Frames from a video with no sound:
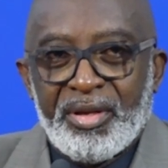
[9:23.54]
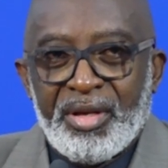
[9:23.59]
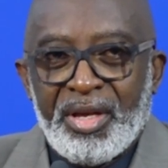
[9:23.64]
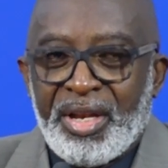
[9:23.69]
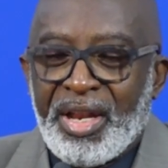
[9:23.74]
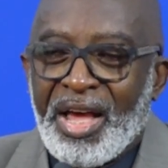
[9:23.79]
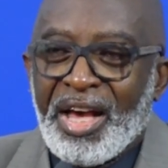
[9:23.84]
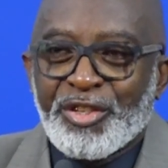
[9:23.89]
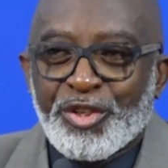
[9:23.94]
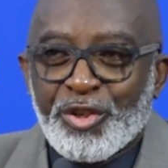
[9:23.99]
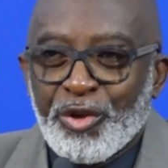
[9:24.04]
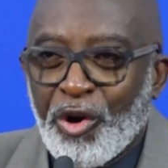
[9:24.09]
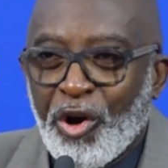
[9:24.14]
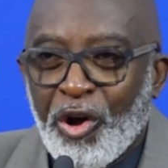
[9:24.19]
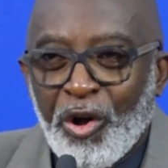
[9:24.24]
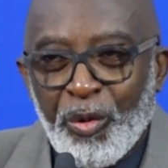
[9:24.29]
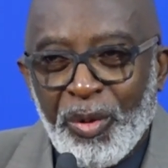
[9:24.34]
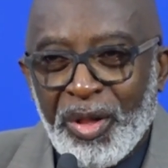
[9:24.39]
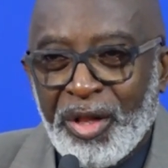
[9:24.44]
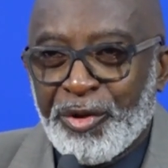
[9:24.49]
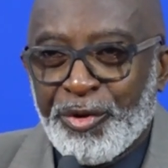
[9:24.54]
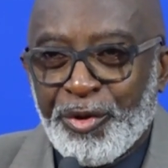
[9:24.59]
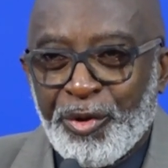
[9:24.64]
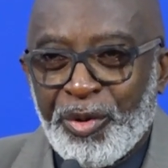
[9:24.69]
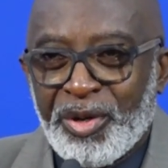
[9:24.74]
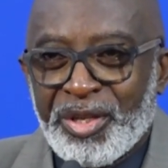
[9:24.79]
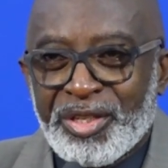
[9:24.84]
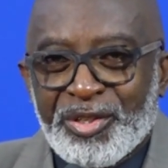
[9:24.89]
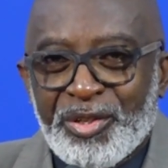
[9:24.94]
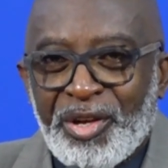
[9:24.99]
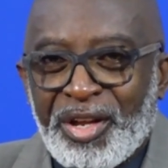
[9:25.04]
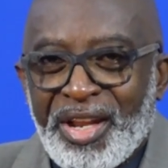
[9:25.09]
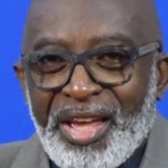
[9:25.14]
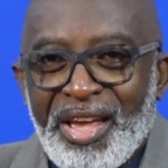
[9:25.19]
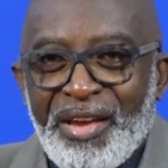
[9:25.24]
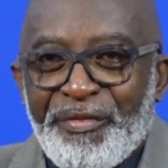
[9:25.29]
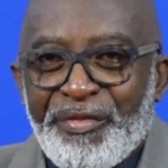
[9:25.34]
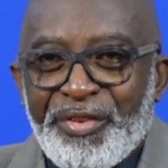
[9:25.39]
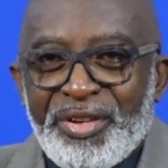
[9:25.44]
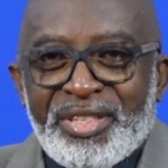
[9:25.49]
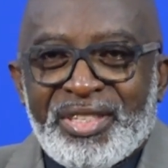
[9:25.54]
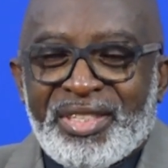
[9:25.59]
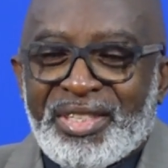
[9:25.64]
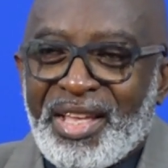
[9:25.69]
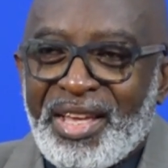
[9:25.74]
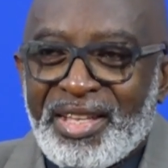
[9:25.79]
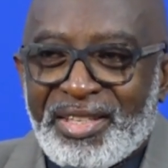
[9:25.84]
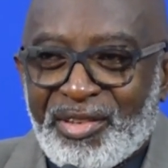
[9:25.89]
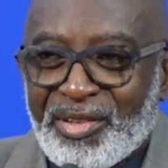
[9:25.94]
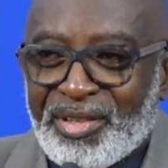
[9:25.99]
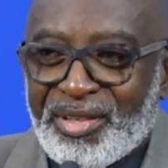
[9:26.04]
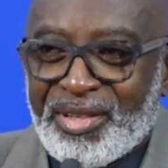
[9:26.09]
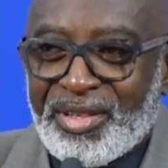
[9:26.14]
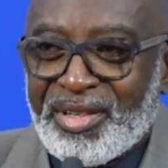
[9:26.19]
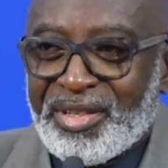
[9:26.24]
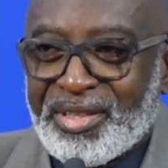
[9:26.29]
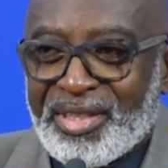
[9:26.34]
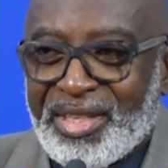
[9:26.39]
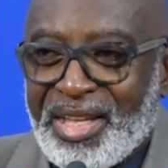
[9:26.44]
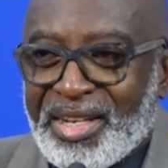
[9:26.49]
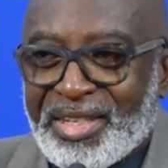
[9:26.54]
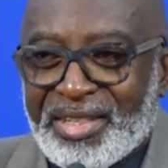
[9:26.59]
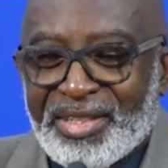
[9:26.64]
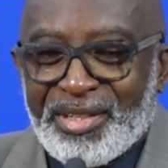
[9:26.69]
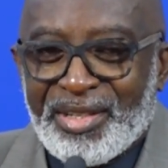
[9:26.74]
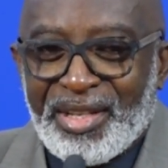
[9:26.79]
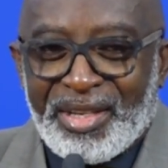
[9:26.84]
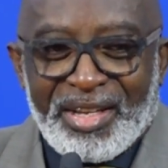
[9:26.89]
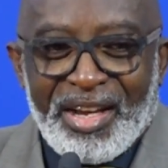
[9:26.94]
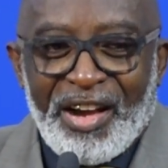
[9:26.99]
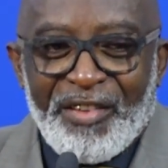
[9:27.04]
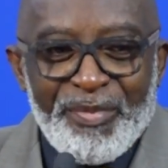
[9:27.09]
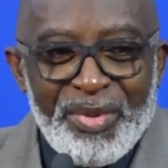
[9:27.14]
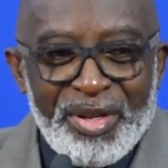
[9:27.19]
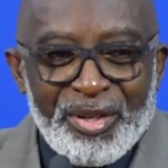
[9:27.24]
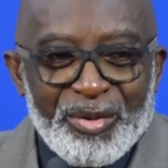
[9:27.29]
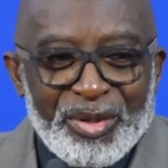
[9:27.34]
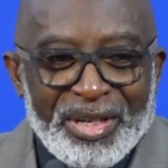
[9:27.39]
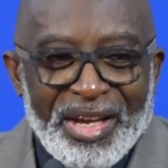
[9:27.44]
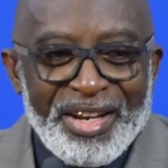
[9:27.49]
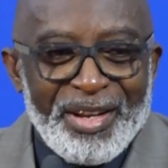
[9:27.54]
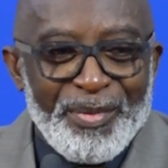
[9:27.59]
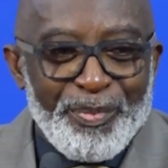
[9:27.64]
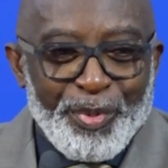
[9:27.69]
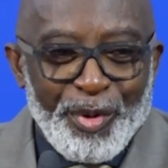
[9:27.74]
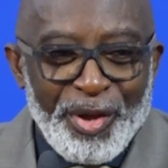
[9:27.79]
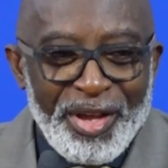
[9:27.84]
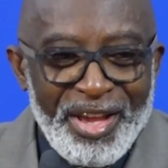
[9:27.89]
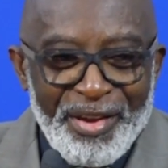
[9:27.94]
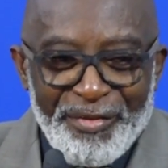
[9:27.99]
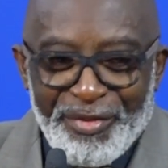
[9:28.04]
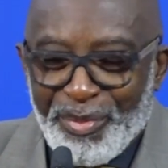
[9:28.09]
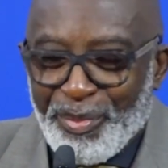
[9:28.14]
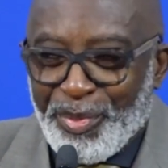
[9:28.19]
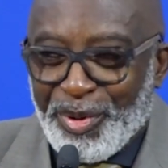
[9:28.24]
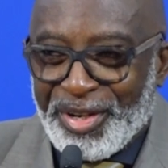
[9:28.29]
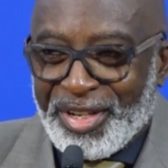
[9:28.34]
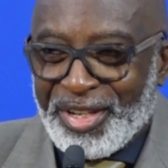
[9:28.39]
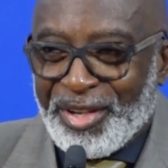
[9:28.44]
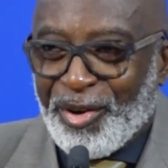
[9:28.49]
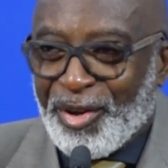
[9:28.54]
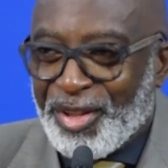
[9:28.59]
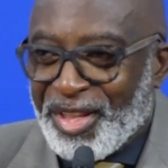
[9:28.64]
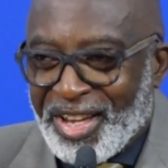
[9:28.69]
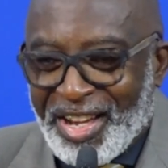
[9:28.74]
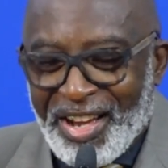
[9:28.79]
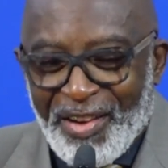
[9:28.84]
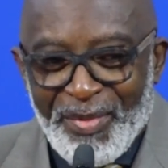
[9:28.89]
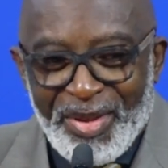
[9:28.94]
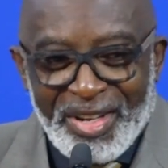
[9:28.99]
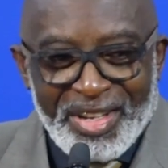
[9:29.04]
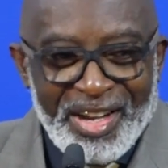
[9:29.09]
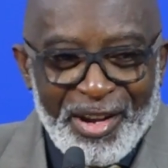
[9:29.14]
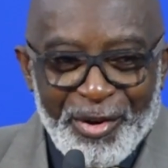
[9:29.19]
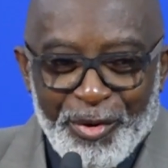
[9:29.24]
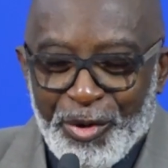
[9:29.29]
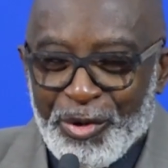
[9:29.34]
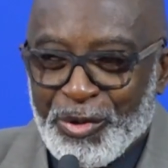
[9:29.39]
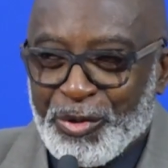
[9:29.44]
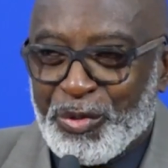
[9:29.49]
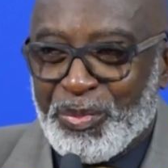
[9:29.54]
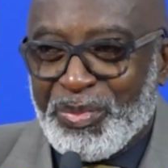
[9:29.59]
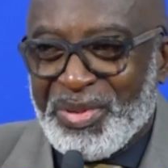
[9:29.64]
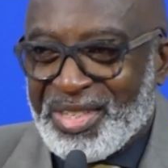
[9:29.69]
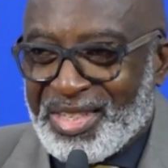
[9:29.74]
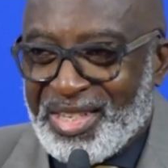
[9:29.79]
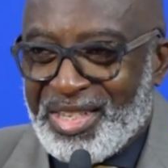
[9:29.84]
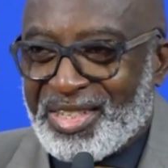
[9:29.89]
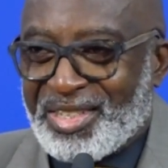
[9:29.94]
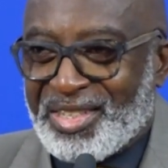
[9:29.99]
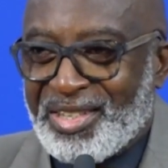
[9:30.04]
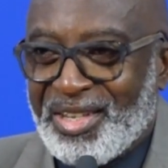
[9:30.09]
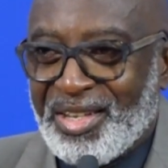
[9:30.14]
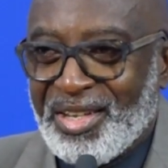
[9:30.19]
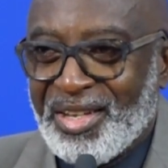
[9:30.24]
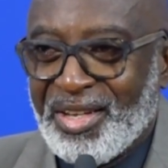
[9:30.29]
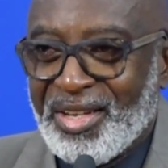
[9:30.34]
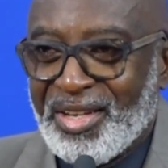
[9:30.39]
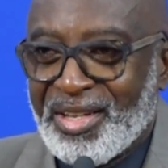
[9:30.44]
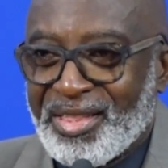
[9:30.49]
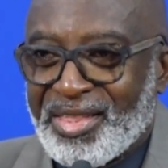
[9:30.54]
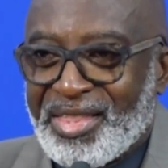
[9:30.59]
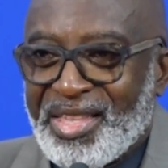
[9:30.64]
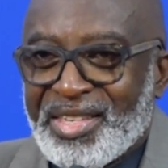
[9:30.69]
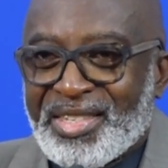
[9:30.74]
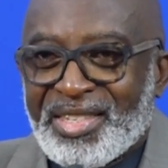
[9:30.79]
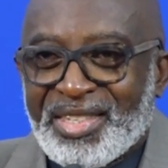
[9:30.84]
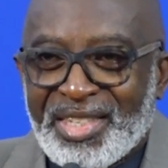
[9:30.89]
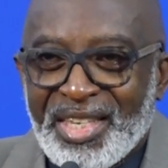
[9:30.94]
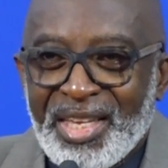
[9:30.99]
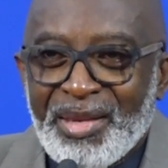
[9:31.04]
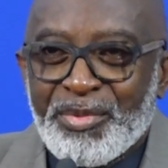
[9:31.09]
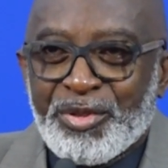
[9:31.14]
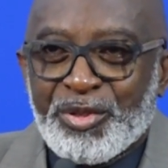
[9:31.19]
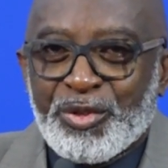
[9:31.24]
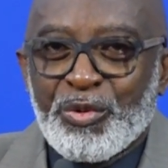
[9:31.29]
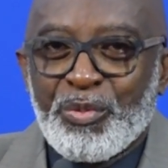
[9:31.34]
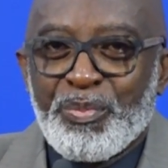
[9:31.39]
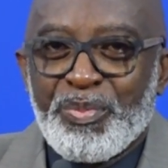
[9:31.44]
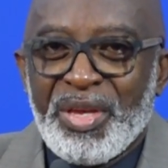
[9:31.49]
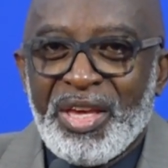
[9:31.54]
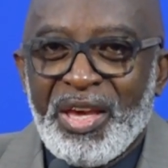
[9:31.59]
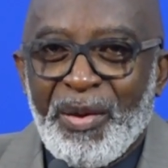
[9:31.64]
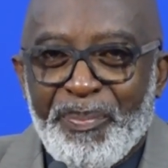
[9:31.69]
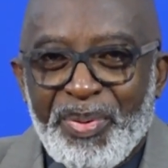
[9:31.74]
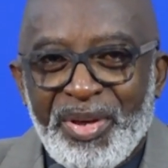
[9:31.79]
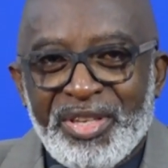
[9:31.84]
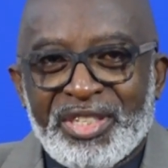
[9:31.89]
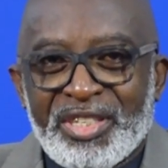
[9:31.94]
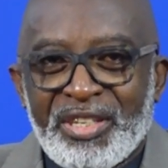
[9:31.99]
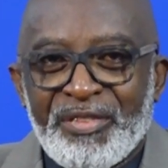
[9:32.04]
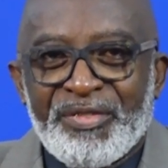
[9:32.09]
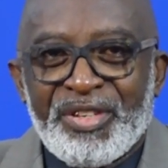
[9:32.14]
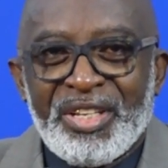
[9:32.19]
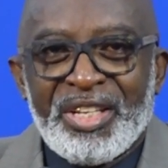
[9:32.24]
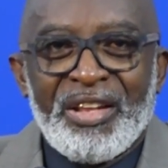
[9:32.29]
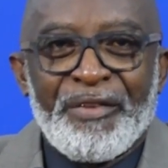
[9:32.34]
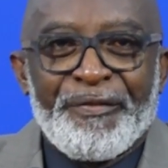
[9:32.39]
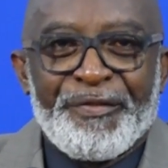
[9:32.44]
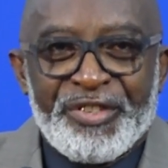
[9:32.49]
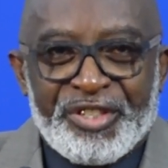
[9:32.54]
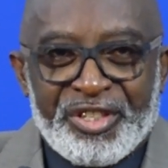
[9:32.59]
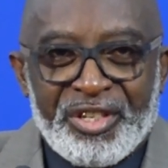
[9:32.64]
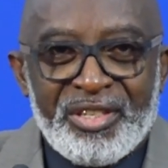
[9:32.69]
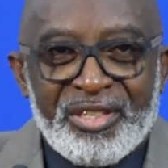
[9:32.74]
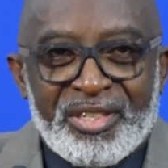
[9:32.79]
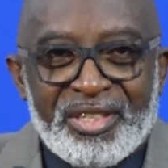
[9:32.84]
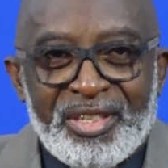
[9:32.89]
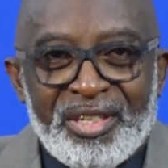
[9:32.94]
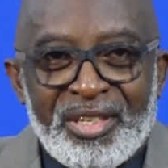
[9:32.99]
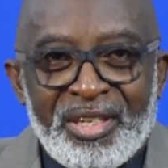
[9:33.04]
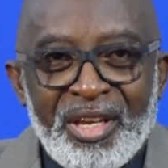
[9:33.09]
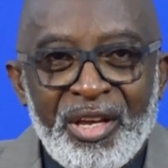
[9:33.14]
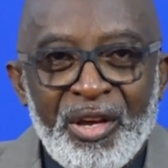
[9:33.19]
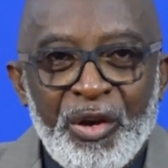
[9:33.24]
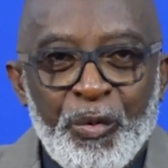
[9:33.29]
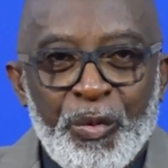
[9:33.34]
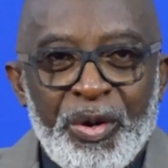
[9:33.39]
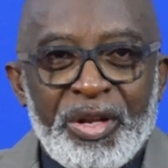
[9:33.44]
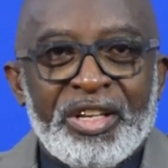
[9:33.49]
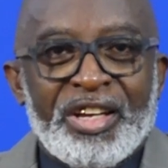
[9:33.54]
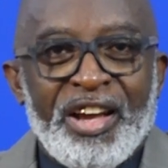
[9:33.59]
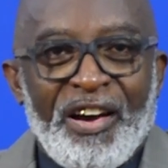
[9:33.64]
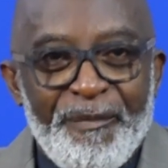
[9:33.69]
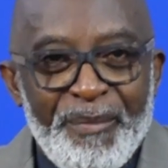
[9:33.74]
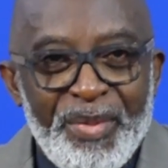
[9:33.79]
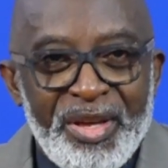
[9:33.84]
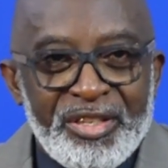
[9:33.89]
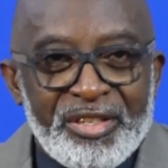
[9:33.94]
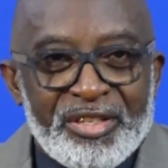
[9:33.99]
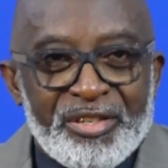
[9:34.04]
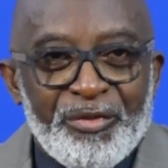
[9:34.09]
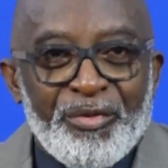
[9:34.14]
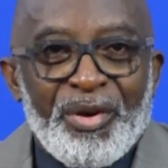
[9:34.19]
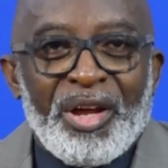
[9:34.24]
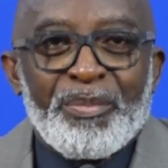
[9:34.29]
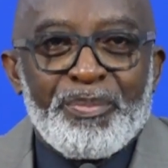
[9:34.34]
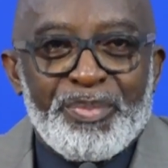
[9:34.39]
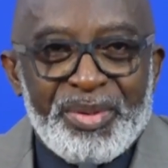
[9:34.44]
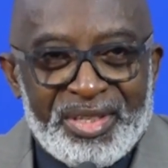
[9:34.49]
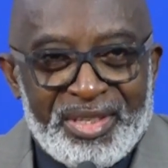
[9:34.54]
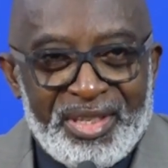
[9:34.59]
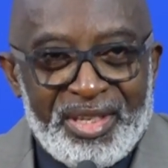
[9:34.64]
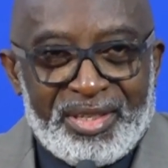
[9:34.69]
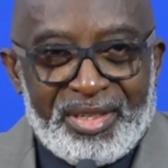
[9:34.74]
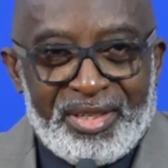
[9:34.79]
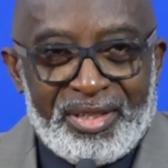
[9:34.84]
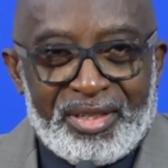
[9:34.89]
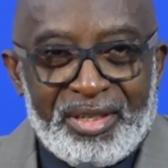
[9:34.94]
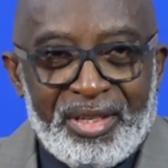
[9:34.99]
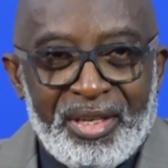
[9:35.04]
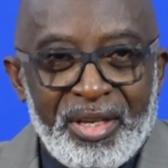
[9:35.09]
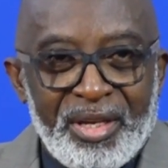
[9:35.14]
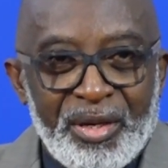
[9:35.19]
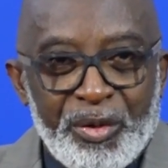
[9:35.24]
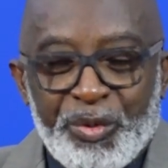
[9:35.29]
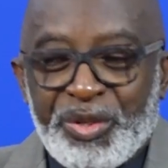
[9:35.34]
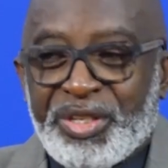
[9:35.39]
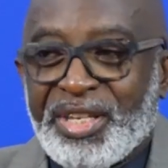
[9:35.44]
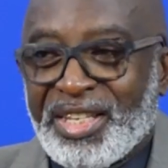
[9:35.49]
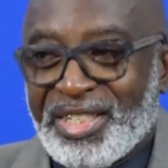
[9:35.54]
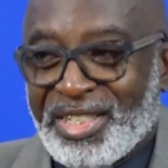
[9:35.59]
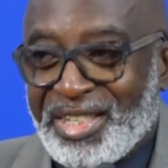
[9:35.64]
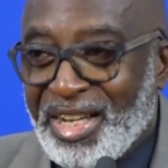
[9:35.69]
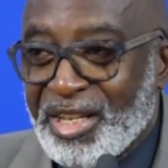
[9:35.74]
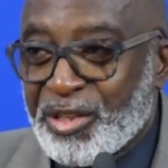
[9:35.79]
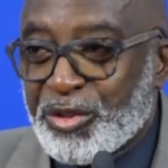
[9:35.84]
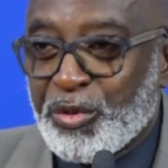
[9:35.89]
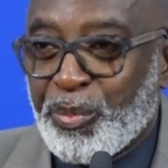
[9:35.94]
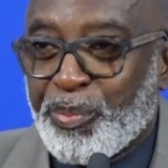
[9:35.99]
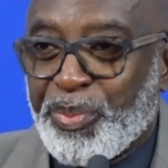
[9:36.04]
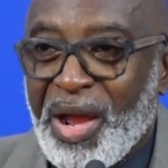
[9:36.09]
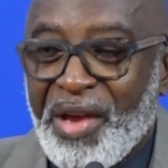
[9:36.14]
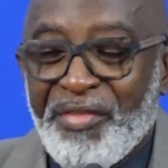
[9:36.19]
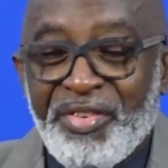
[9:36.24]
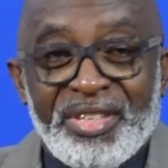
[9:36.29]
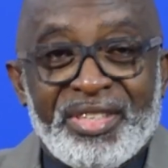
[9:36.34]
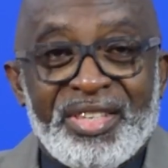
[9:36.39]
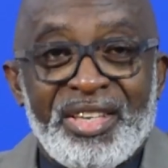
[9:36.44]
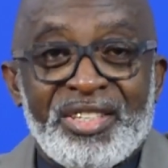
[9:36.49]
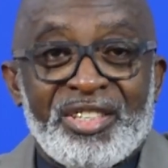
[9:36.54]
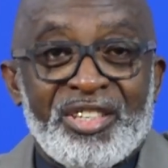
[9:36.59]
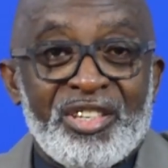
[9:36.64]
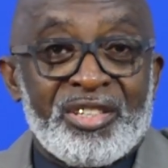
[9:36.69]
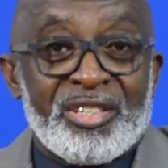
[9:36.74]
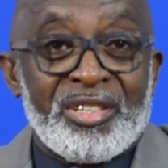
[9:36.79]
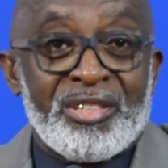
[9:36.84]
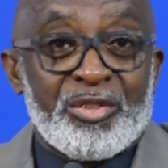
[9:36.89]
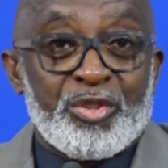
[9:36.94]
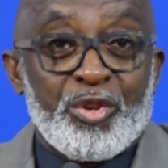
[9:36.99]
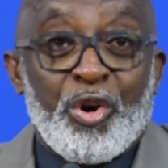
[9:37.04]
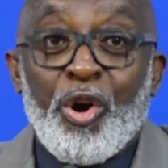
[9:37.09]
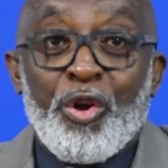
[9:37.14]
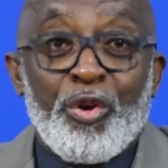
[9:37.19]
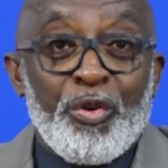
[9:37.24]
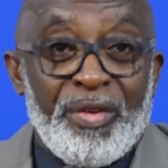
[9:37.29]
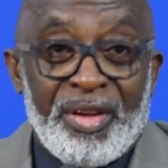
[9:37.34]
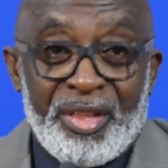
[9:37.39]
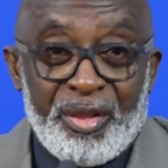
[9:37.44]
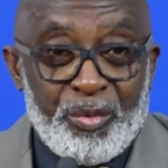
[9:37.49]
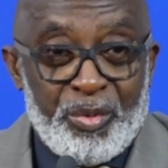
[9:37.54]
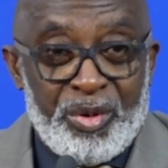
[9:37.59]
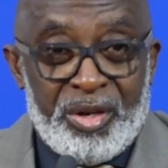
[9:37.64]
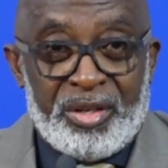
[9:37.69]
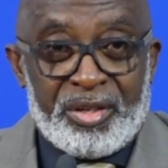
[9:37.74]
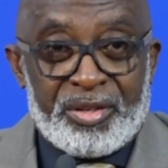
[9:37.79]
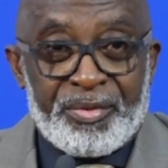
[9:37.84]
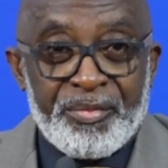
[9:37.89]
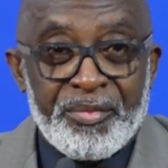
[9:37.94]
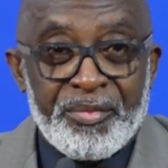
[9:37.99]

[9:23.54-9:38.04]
And as you all well know, it's not every state that the government can employ everybody or the government can go into business. There seems to be a perceived inefficiency when governments run businesses, which has led to privatizations all over the world.